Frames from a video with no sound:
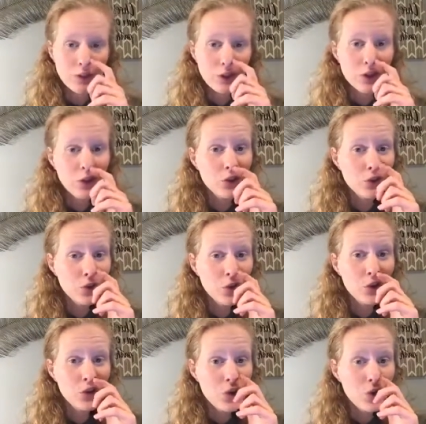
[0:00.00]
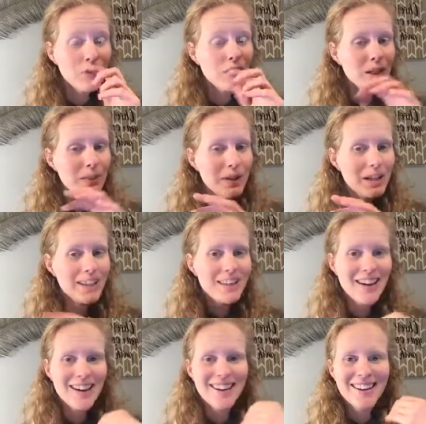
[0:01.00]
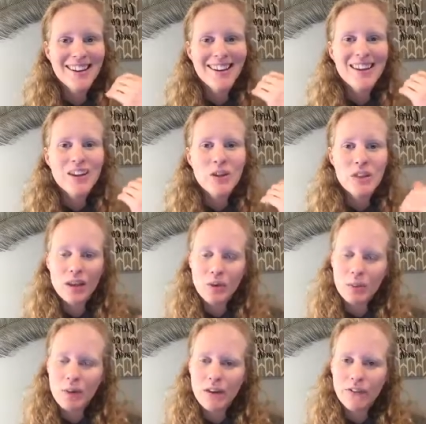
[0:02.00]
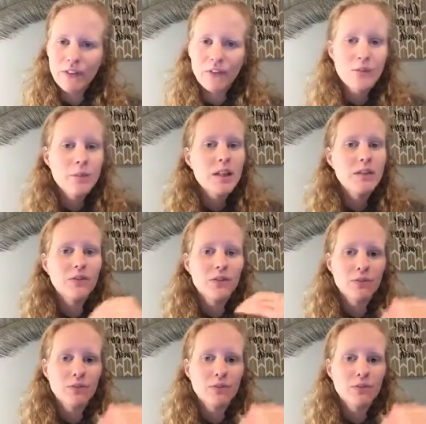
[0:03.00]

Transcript: you know of anybody that you think would benefit from this,